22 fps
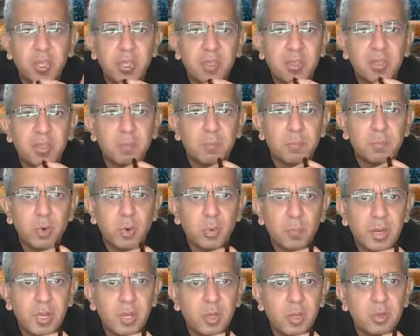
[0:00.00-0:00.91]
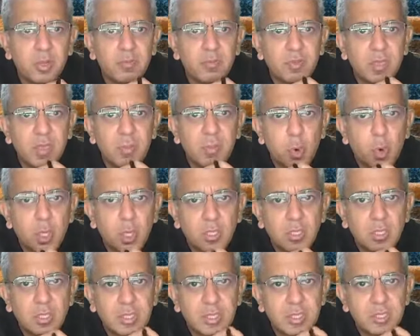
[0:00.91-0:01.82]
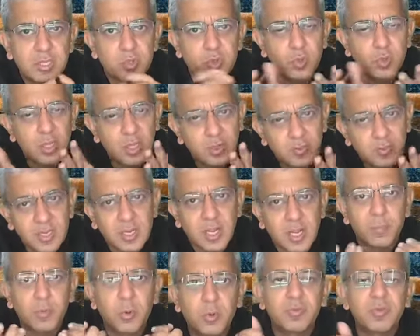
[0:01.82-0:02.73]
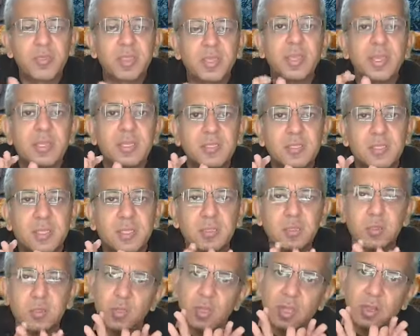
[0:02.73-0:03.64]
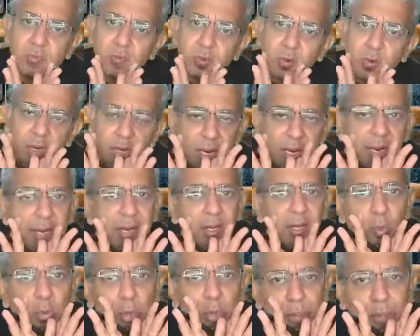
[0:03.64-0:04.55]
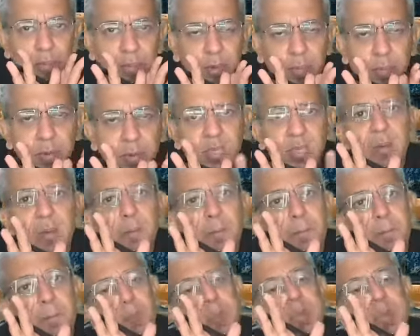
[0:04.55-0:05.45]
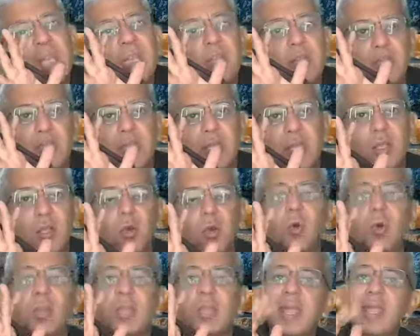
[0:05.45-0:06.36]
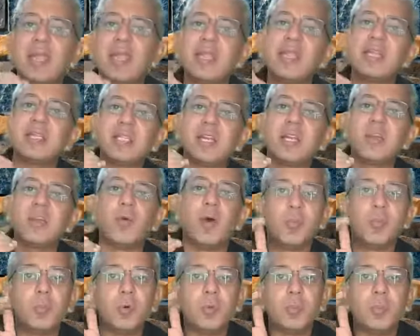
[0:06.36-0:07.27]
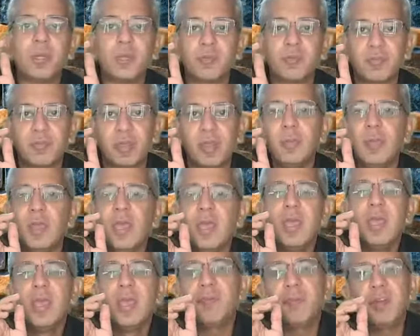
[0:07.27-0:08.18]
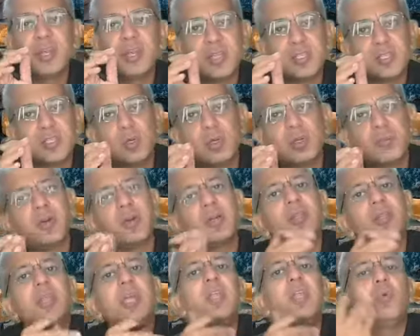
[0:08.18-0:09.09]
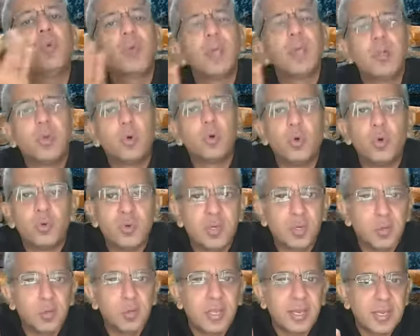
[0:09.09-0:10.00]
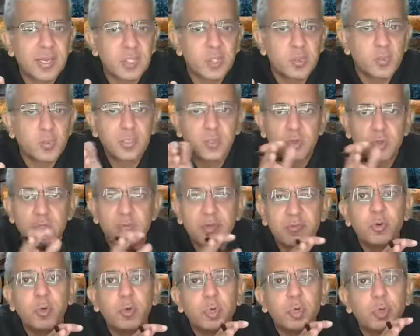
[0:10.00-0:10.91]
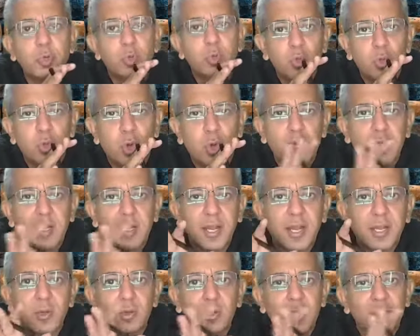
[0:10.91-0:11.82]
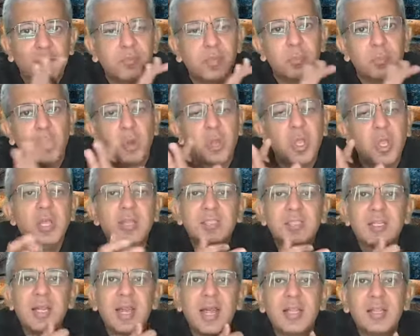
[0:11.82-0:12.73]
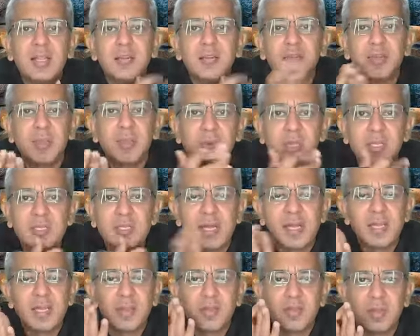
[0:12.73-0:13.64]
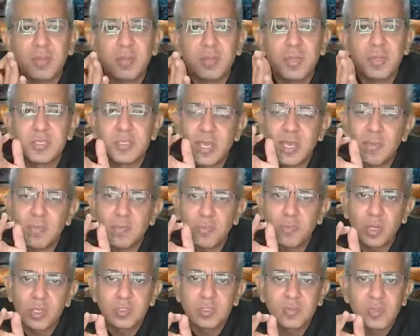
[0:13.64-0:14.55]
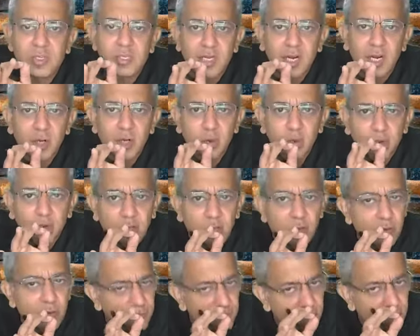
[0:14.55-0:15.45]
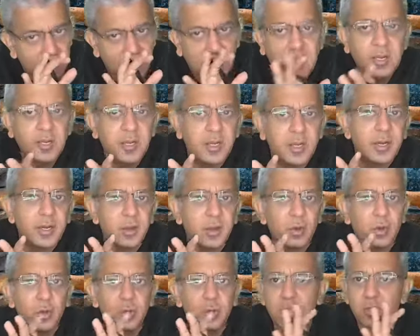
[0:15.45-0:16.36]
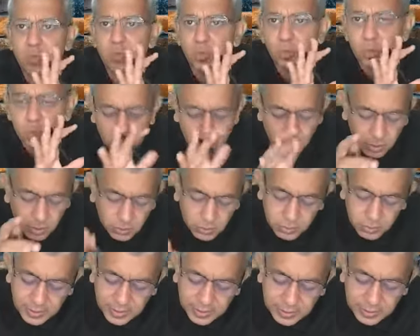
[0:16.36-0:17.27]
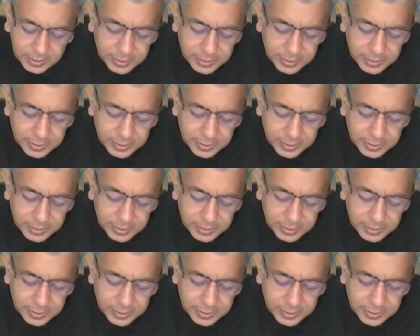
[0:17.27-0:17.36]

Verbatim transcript: The moment you give them all the things, no, they will come out with the next thing. So therefore, try to implement the main thing, okay, at least at one moment of time. If it does not work, then you can go over to the next one. So therefore, do not try to give them, sir, I'll give them this, I'll give them this. Employees will start to take you for granted. Okay, so do not do that.